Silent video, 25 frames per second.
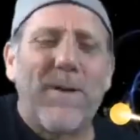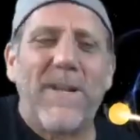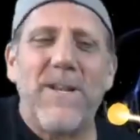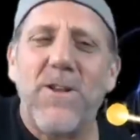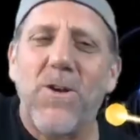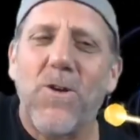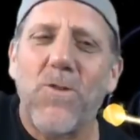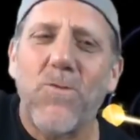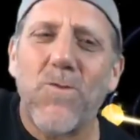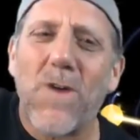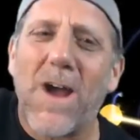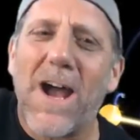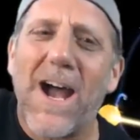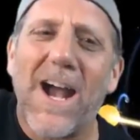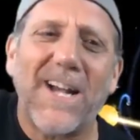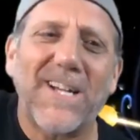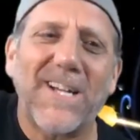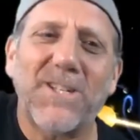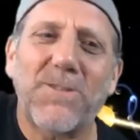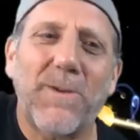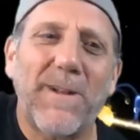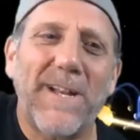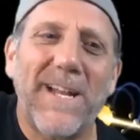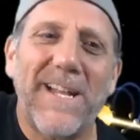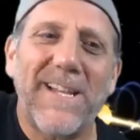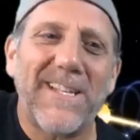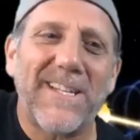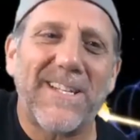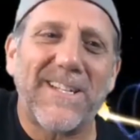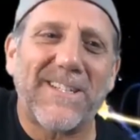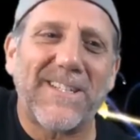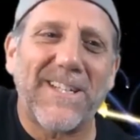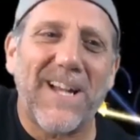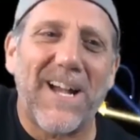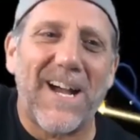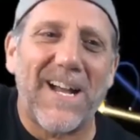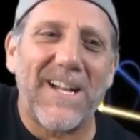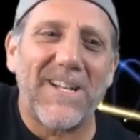no rocks went into the
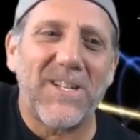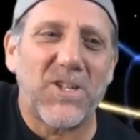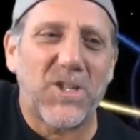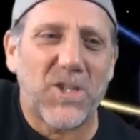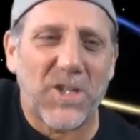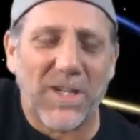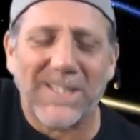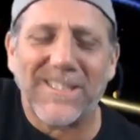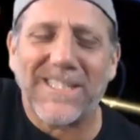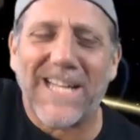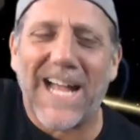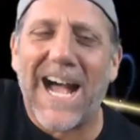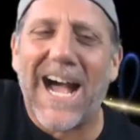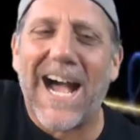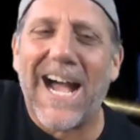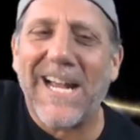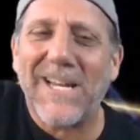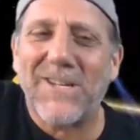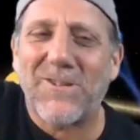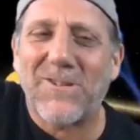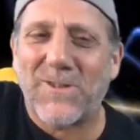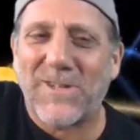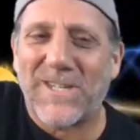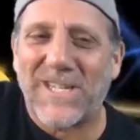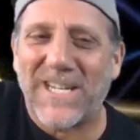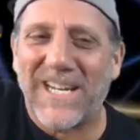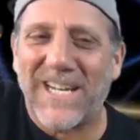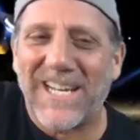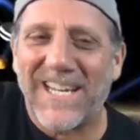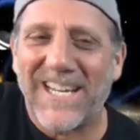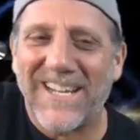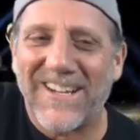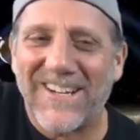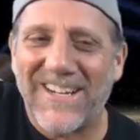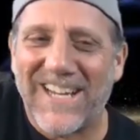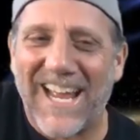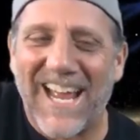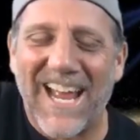sun, just hydrogen.
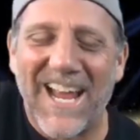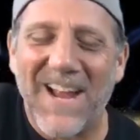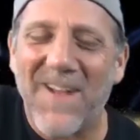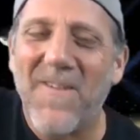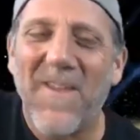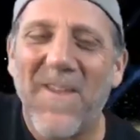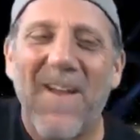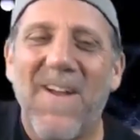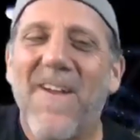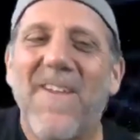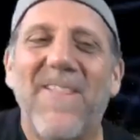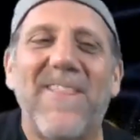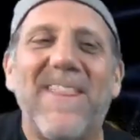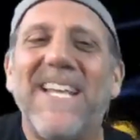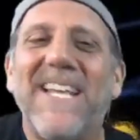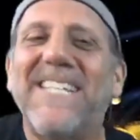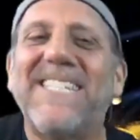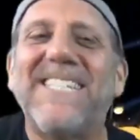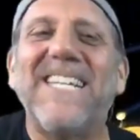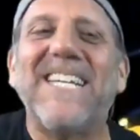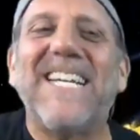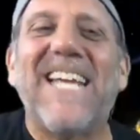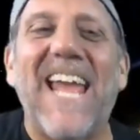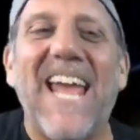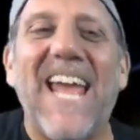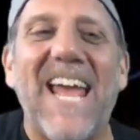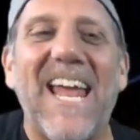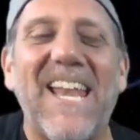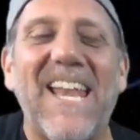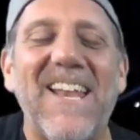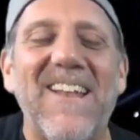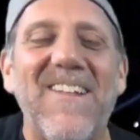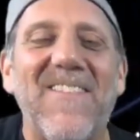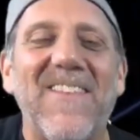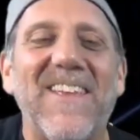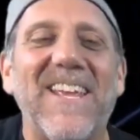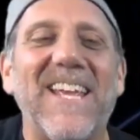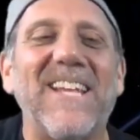Okay. This
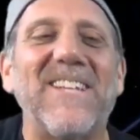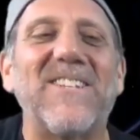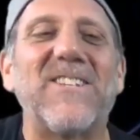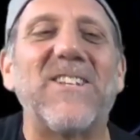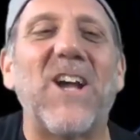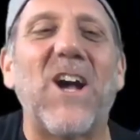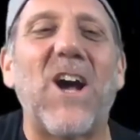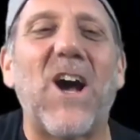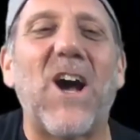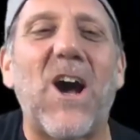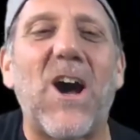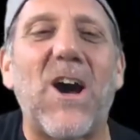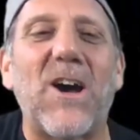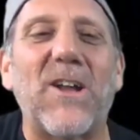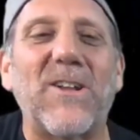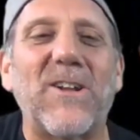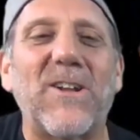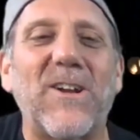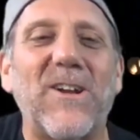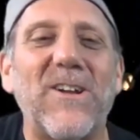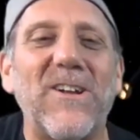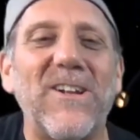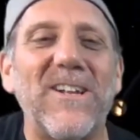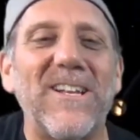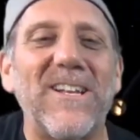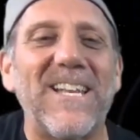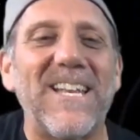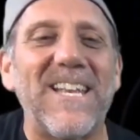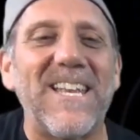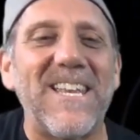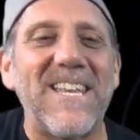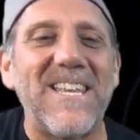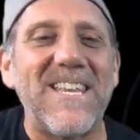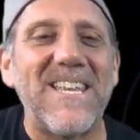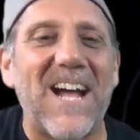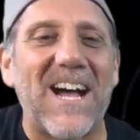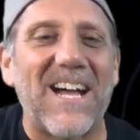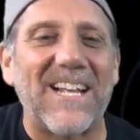again is utter
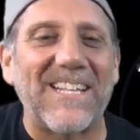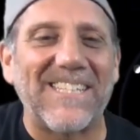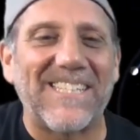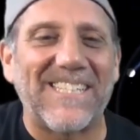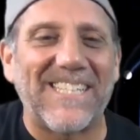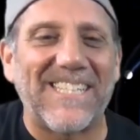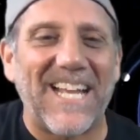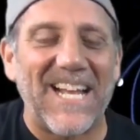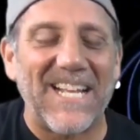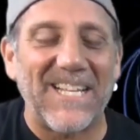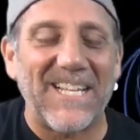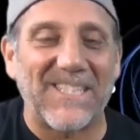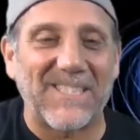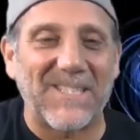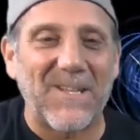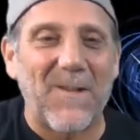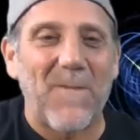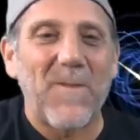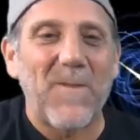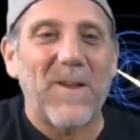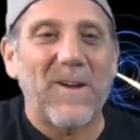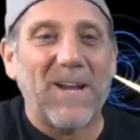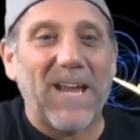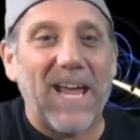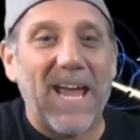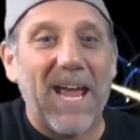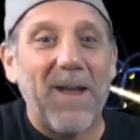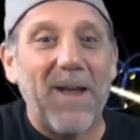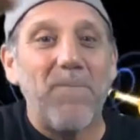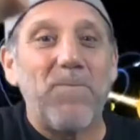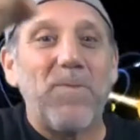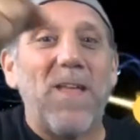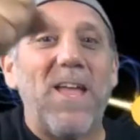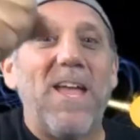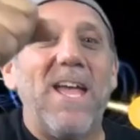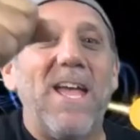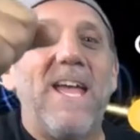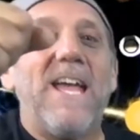nonsense. Okay.
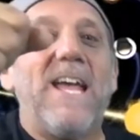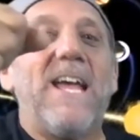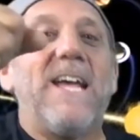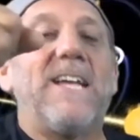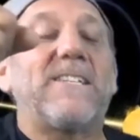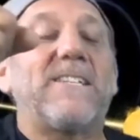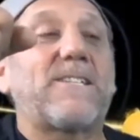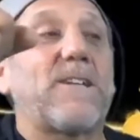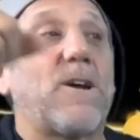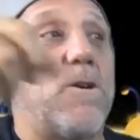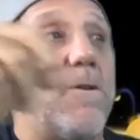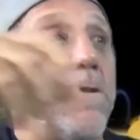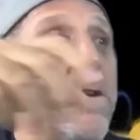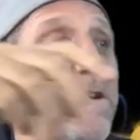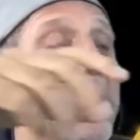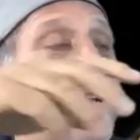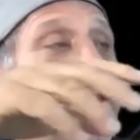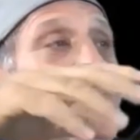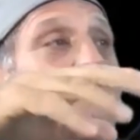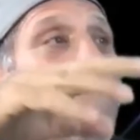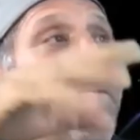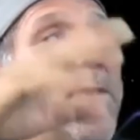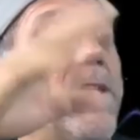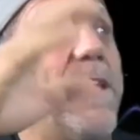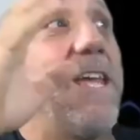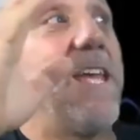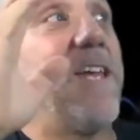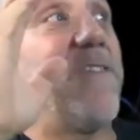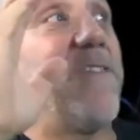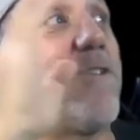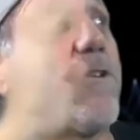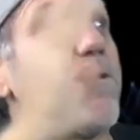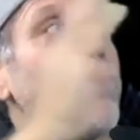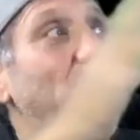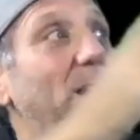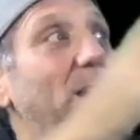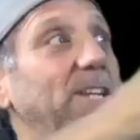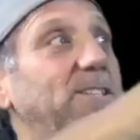So if
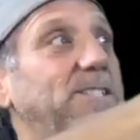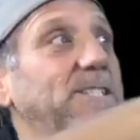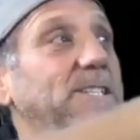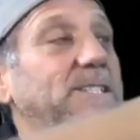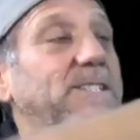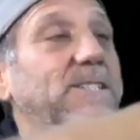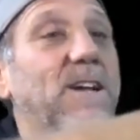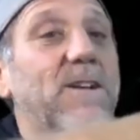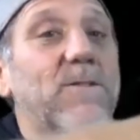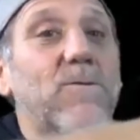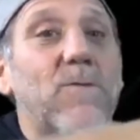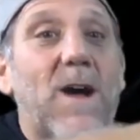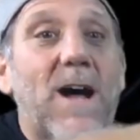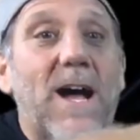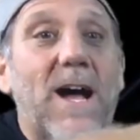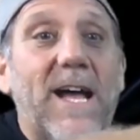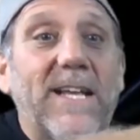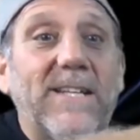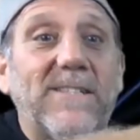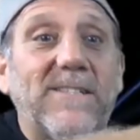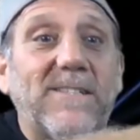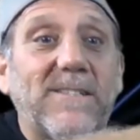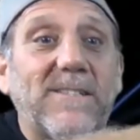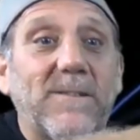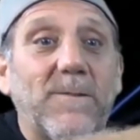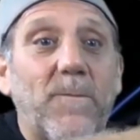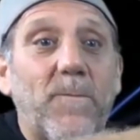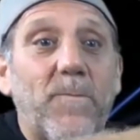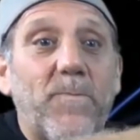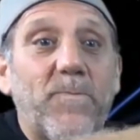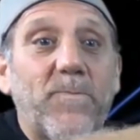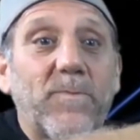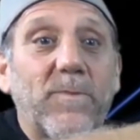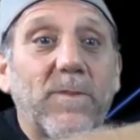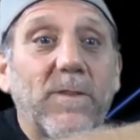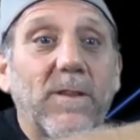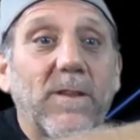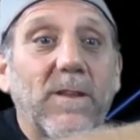you watch the sunrise,
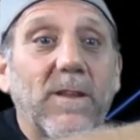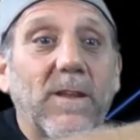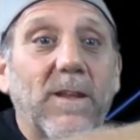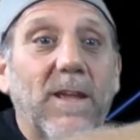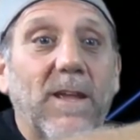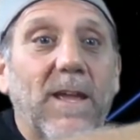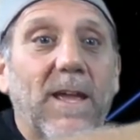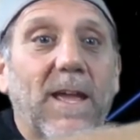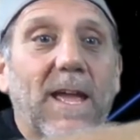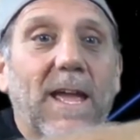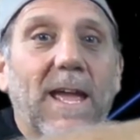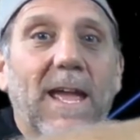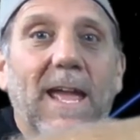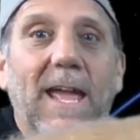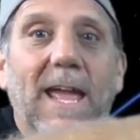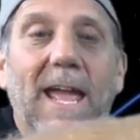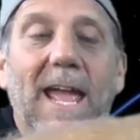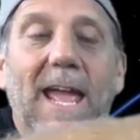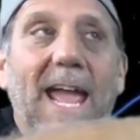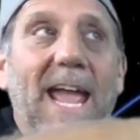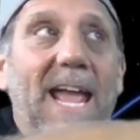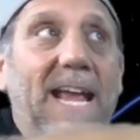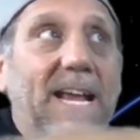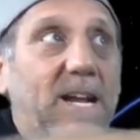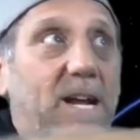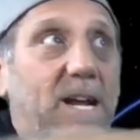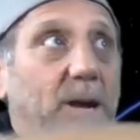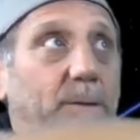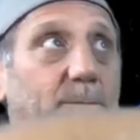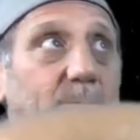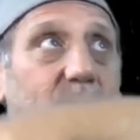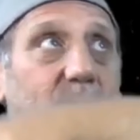it comes